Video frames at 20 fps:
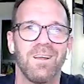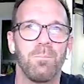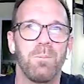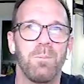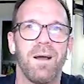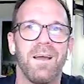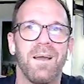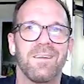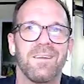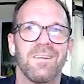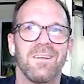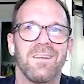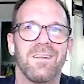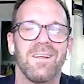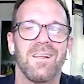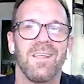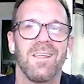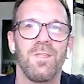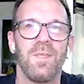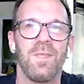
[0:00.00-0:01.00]
but
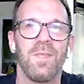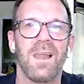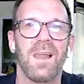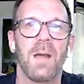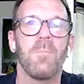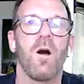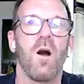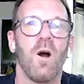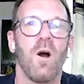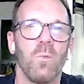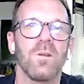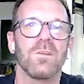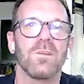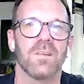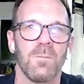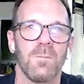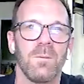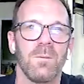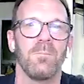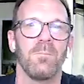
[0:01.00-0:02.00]
that I'm always
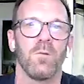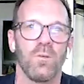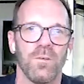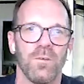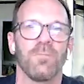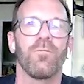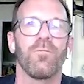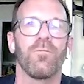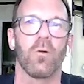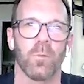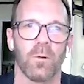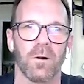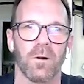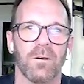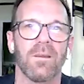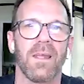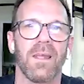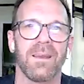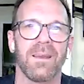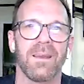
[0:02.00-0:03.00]
going to be moving
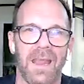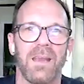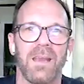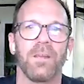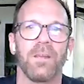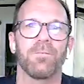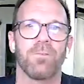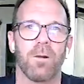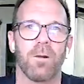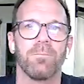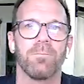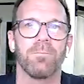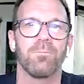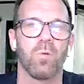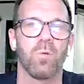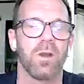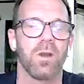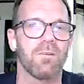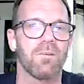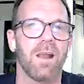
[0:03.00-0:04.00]
forward and gaining from
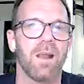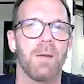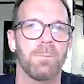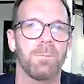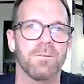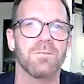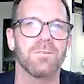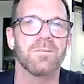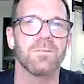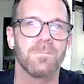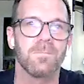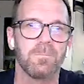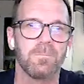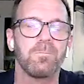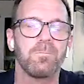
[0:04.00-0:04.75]
whatever happens.